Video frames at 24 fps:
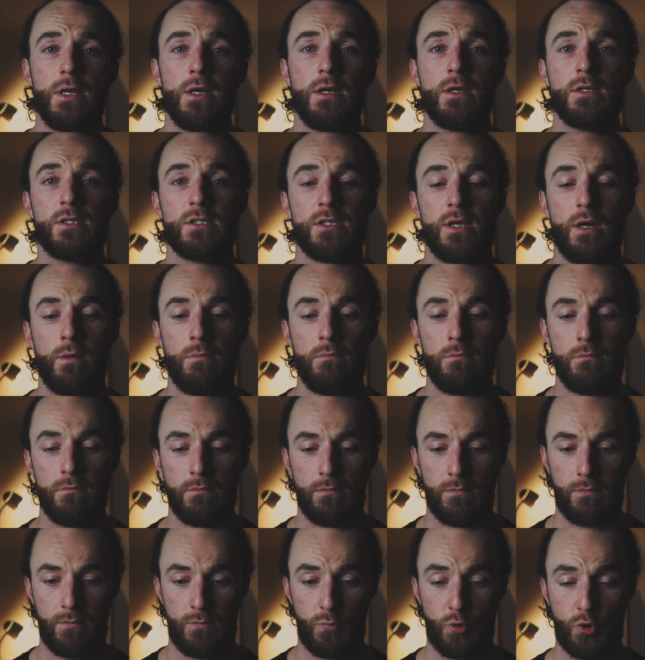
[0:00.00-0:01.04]
some
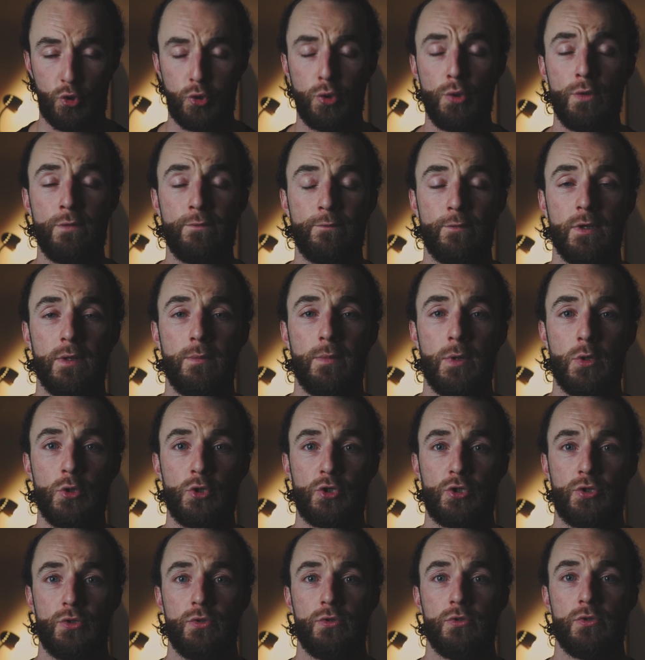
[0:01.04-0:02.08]
truthful
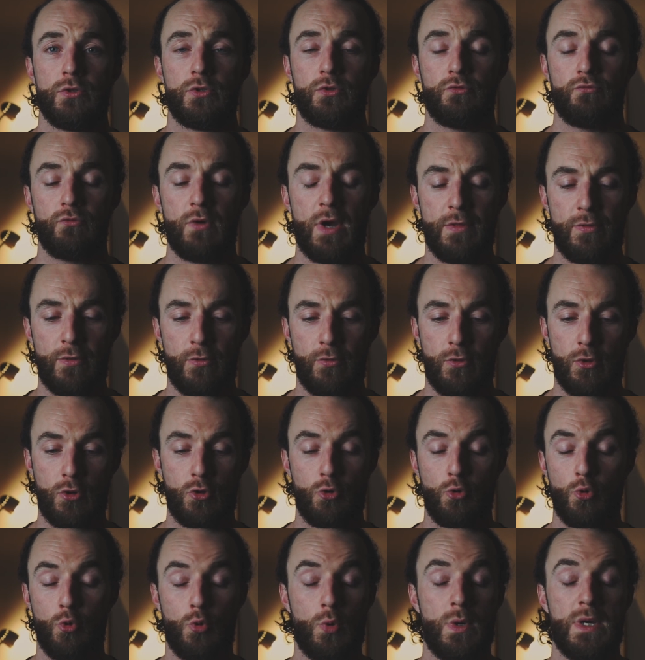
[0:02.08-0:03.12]
emotions, rather
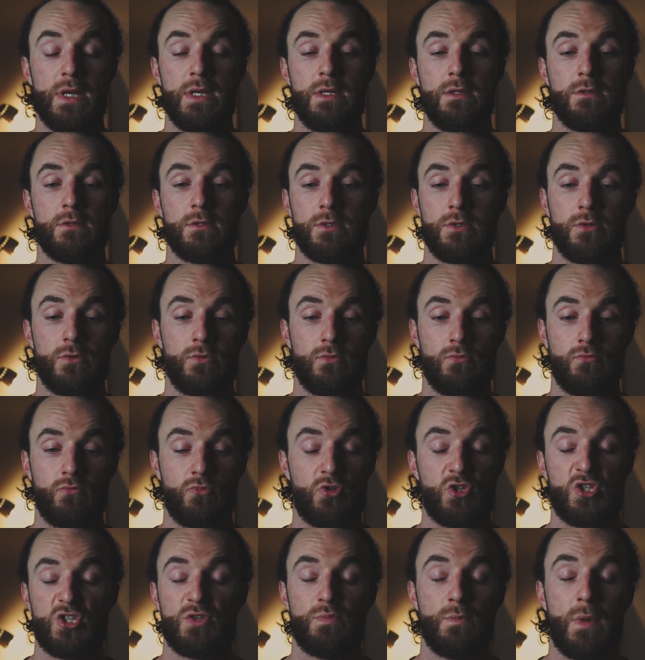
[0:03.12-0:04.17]
than always
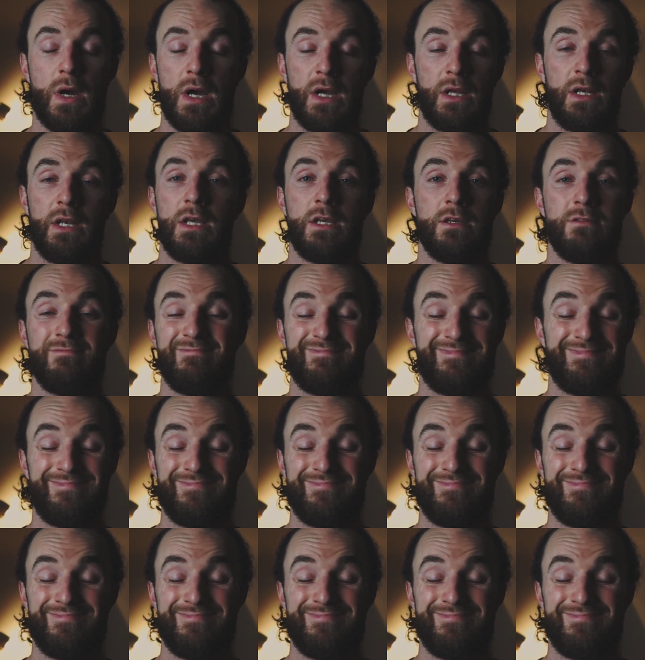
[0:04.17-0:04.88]
smiling,